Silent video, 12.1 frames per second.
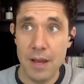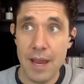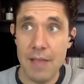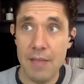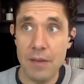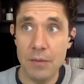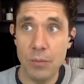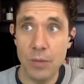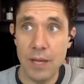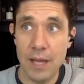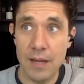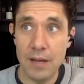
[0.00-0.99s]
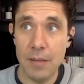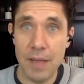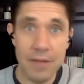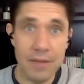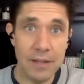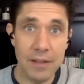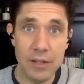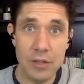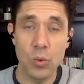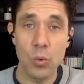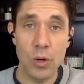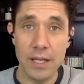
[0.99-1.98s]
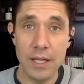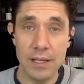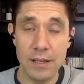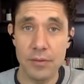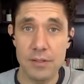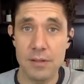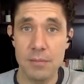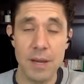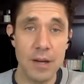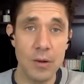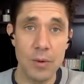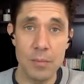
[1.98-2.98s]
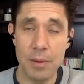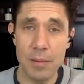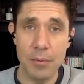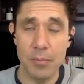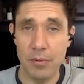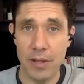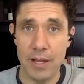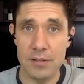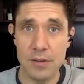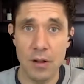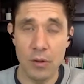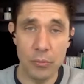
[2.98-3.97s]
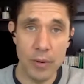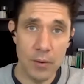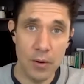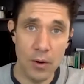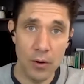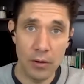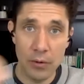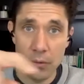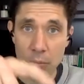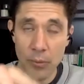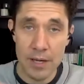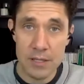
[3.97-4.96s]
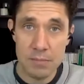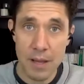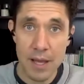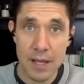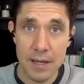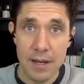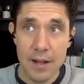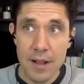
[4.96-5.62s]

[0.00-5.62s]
And then we ended up having like twenty different tomato and pepper plants all around our little raised bed.